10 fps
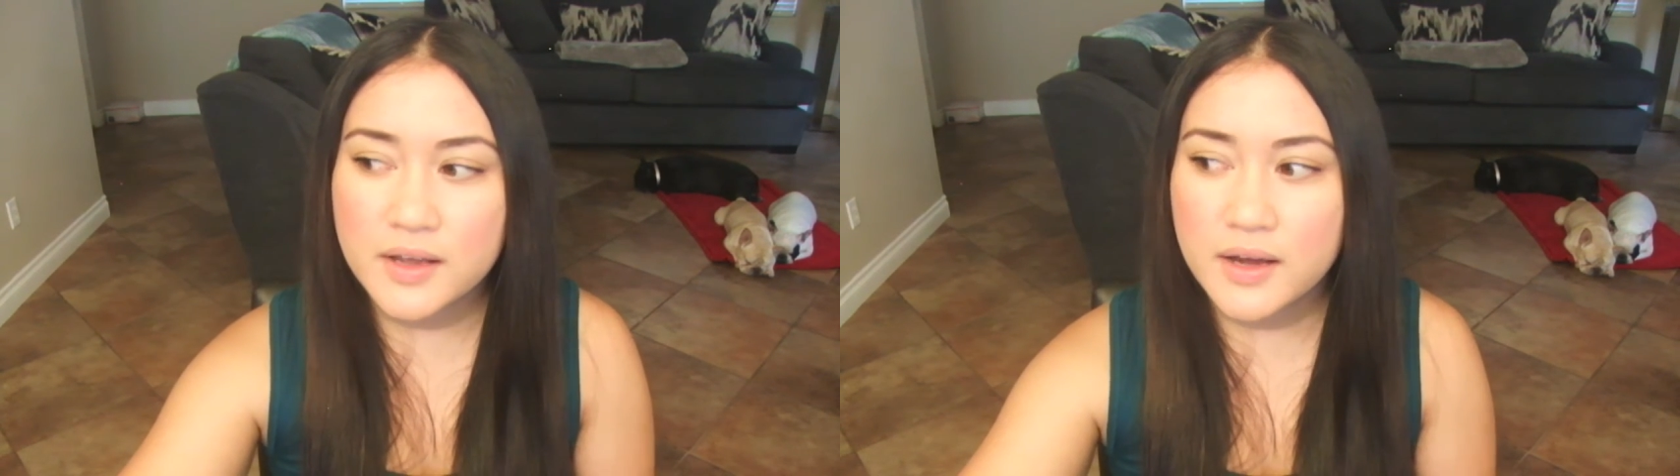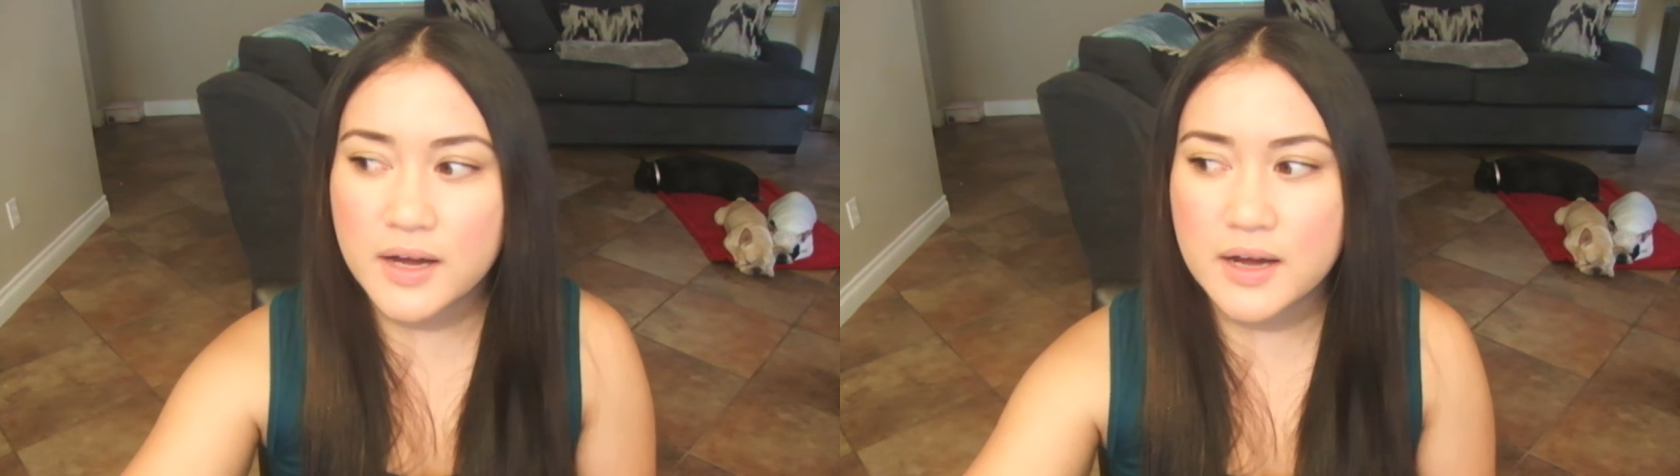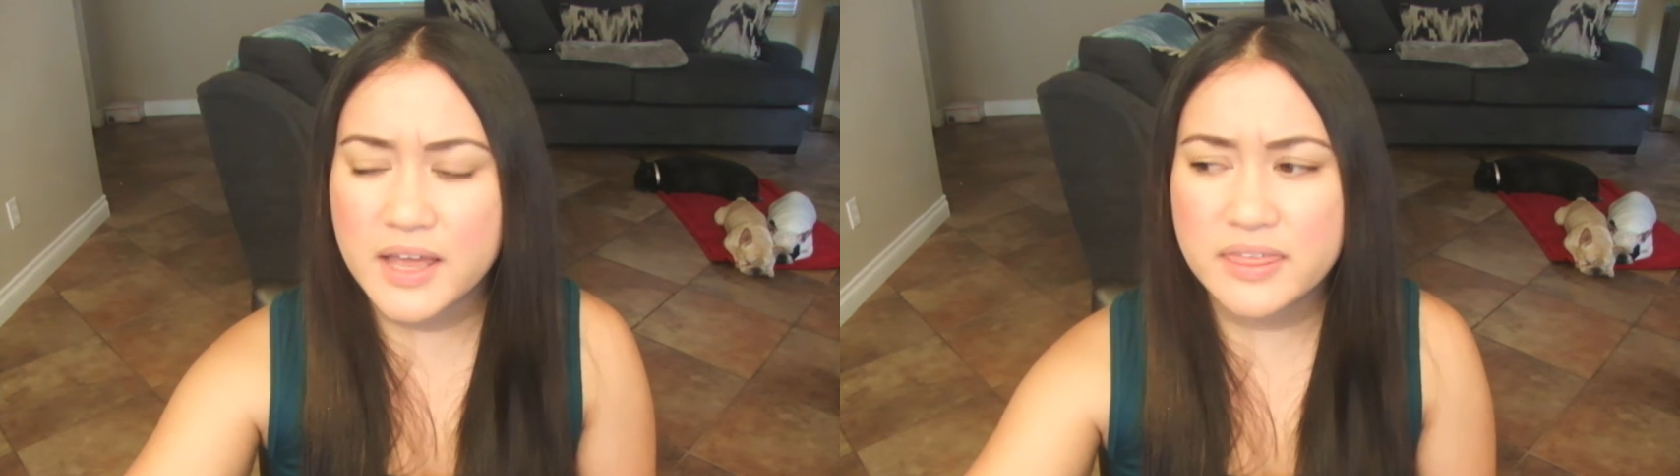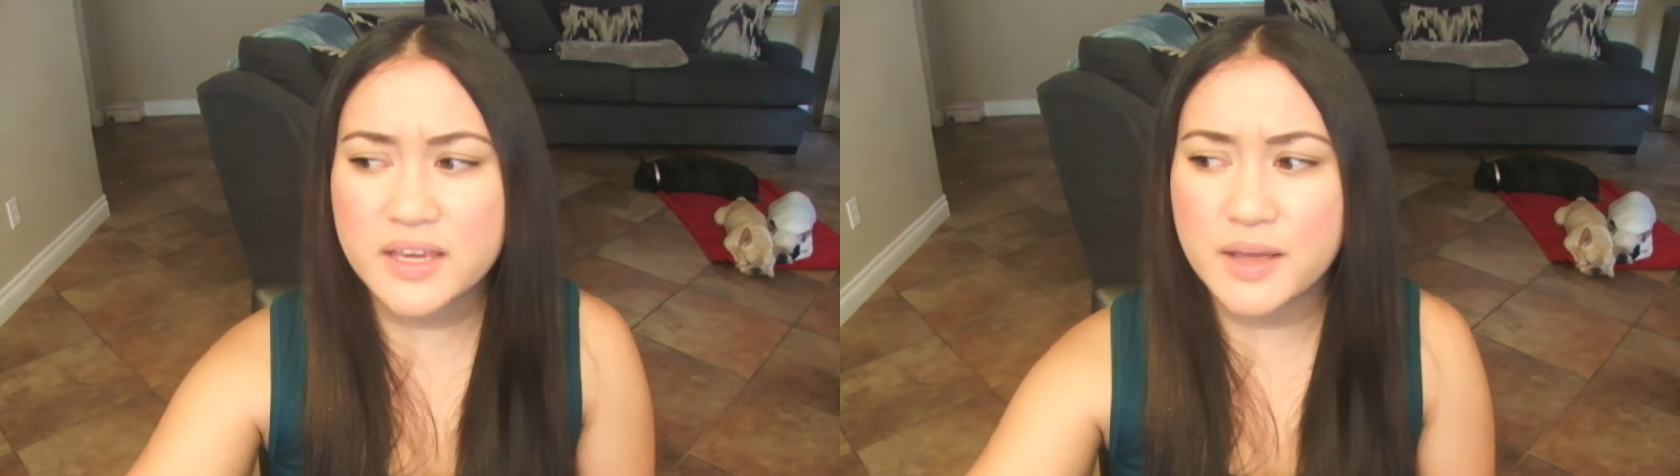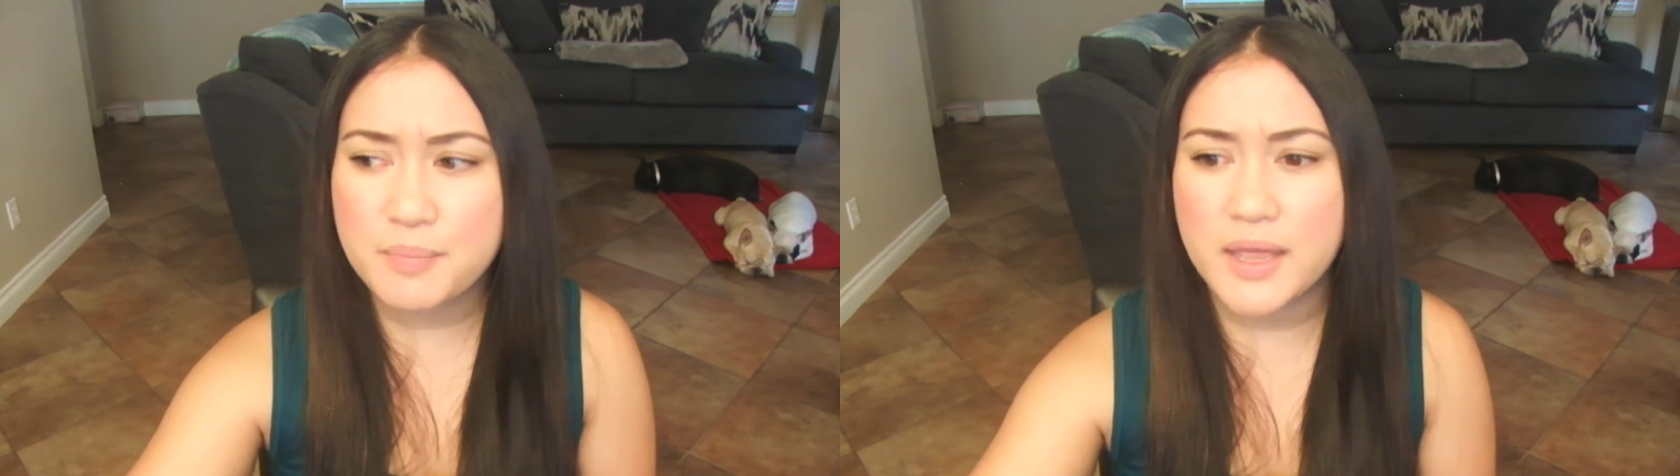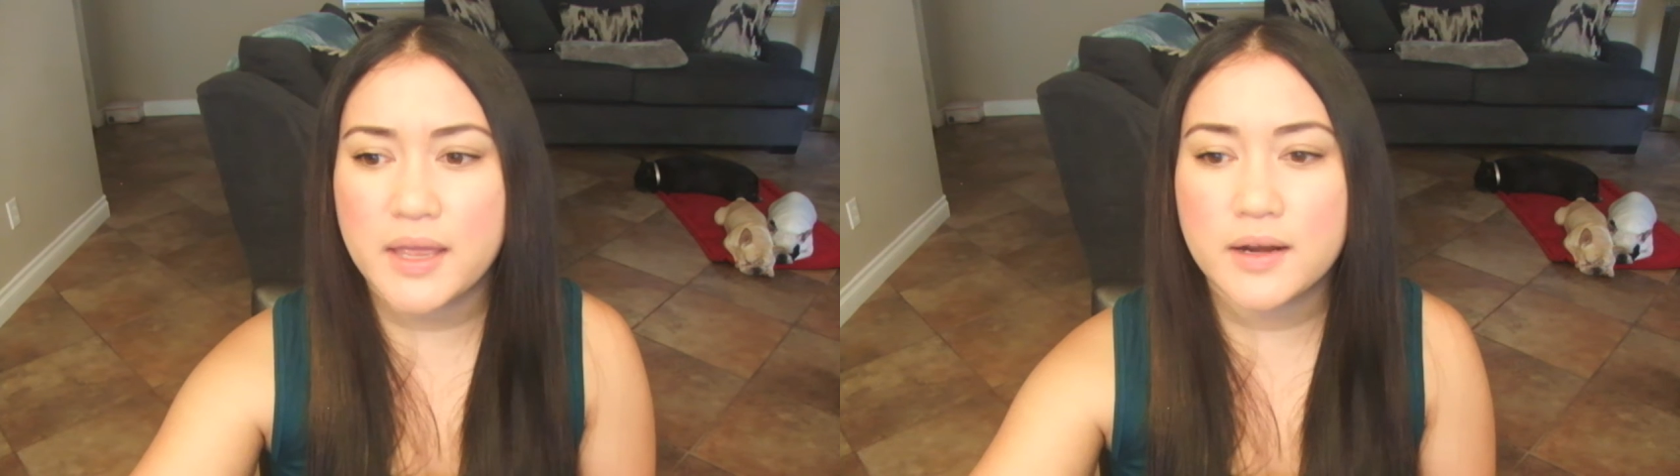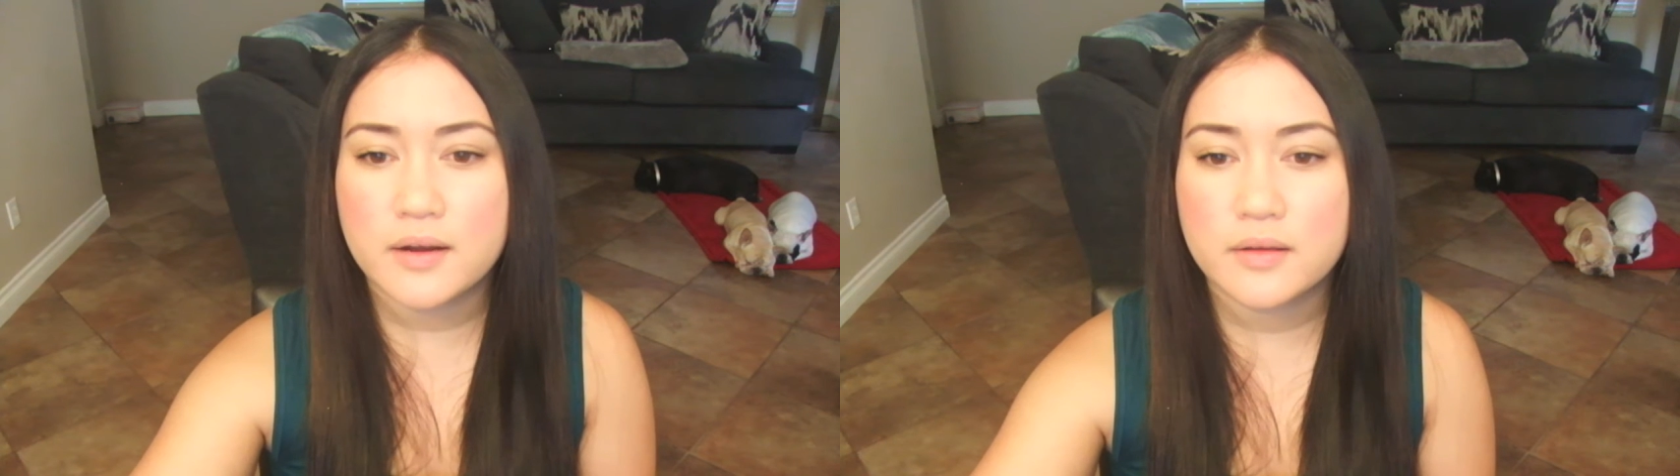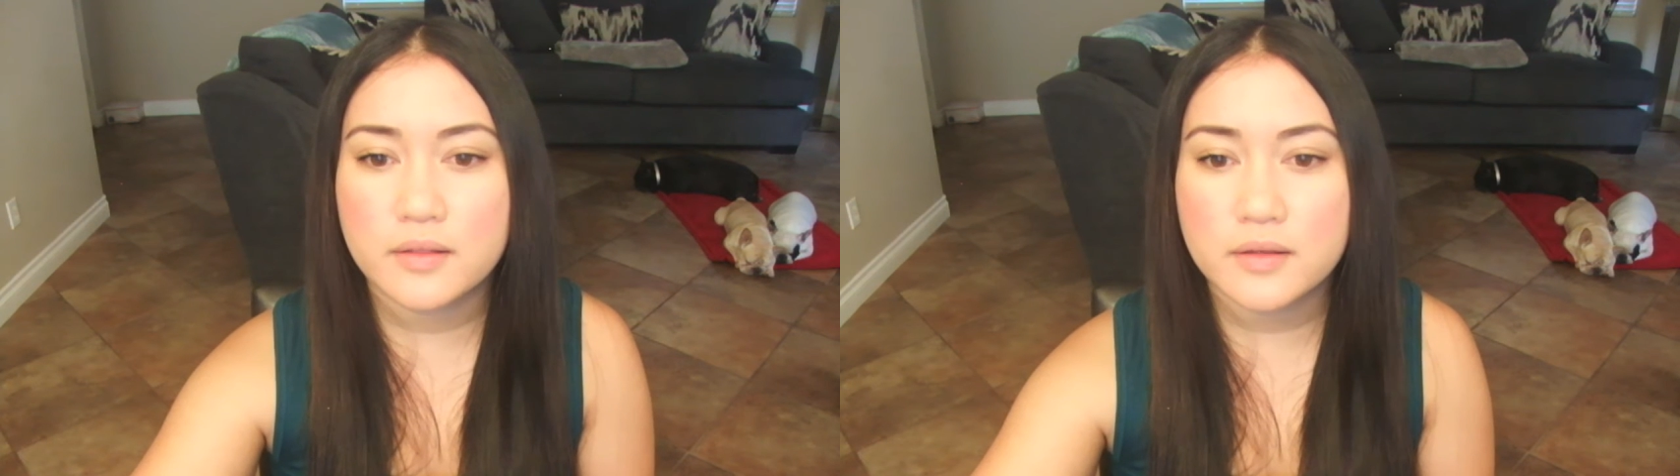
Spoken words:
I think I paid,